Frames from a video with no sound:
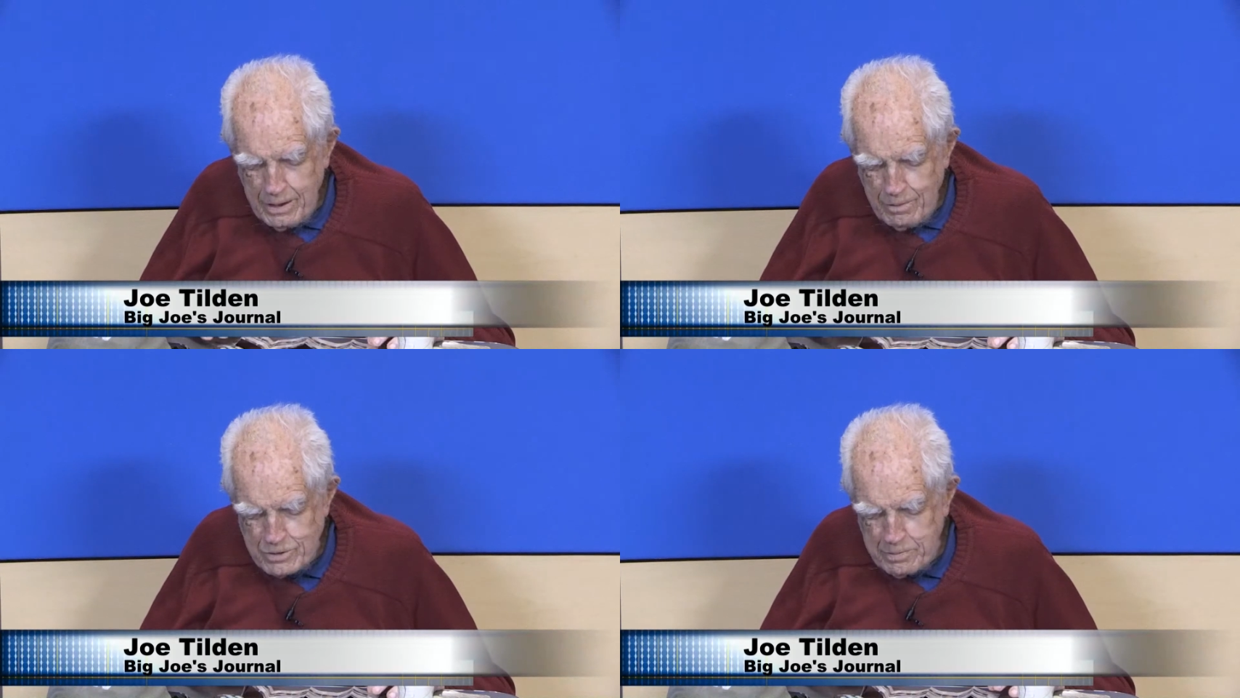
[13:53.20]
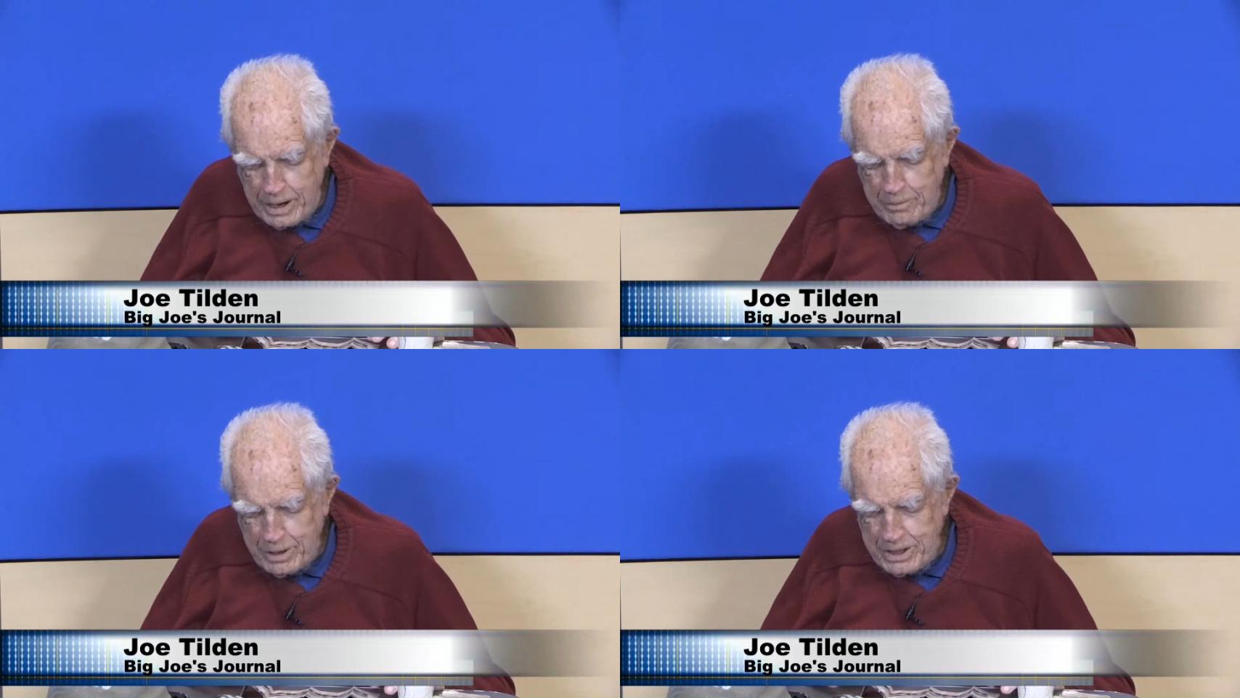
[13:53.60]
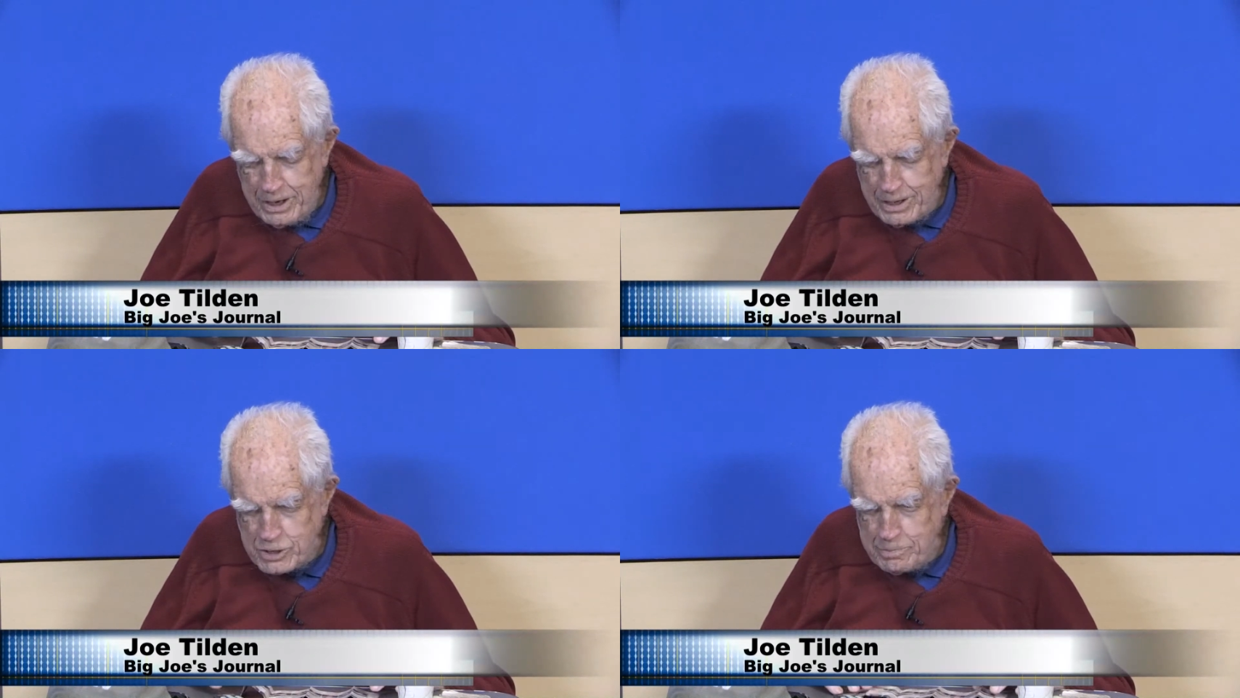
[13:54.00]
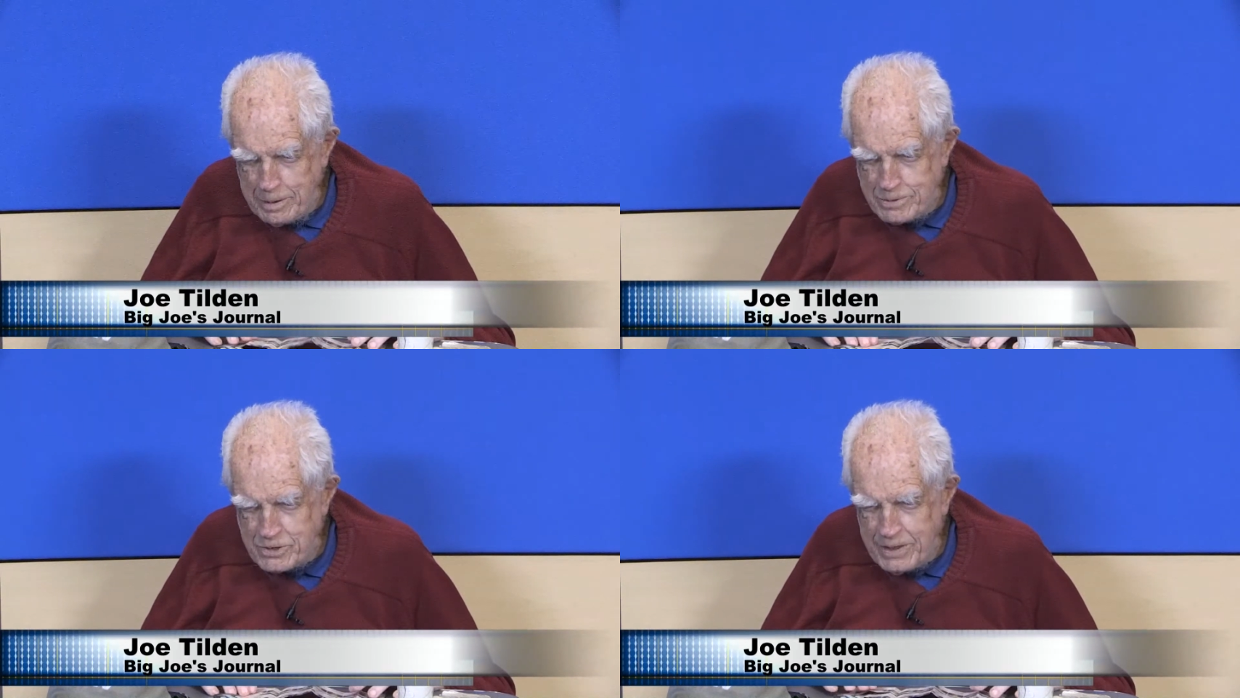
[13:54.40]
was probably one of the youngest
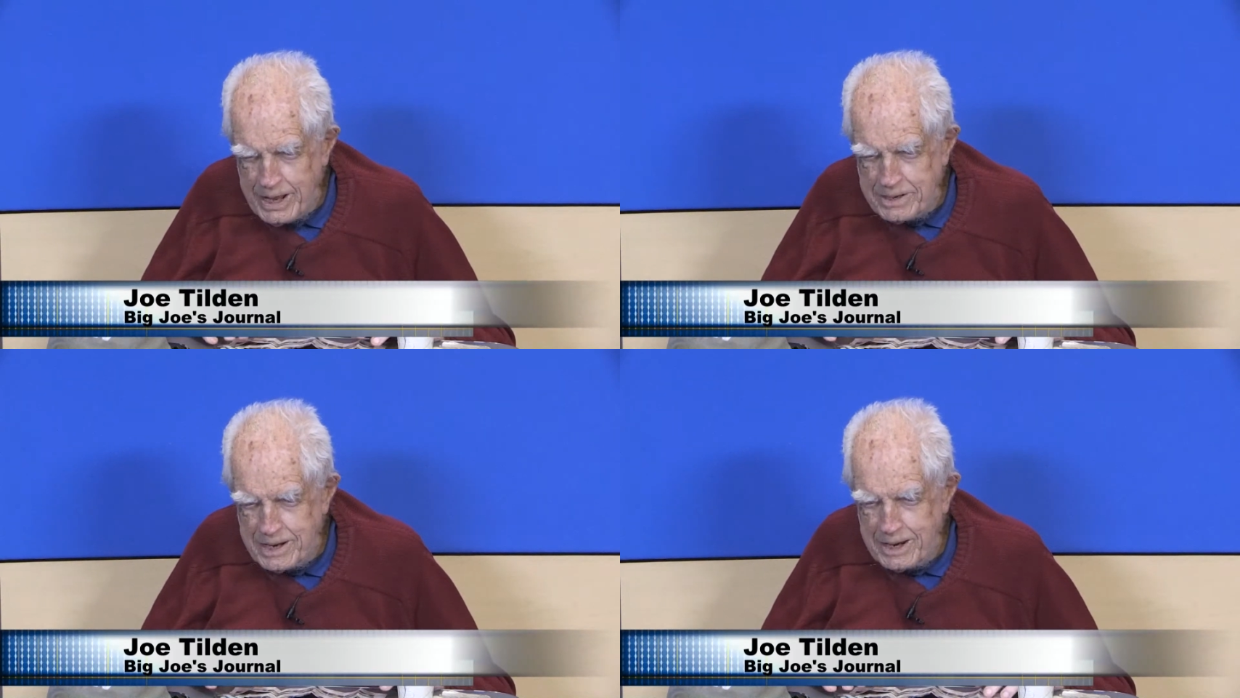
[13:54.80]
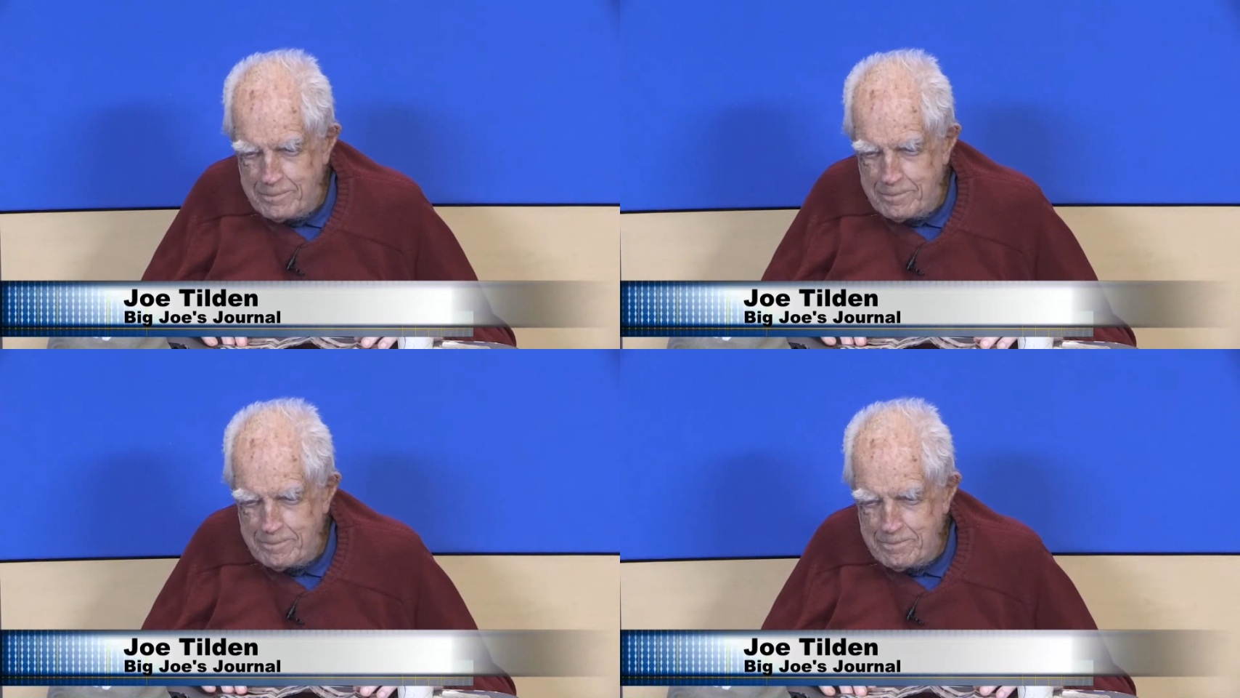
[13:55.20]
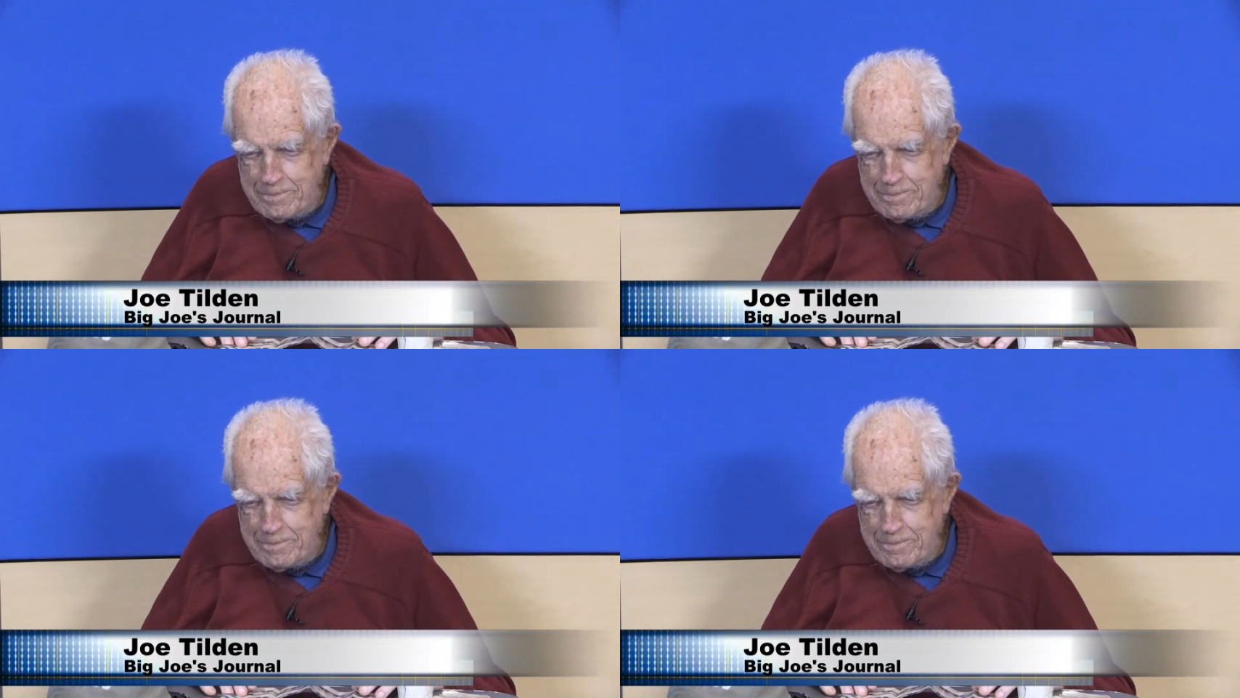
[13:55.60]
members of that team.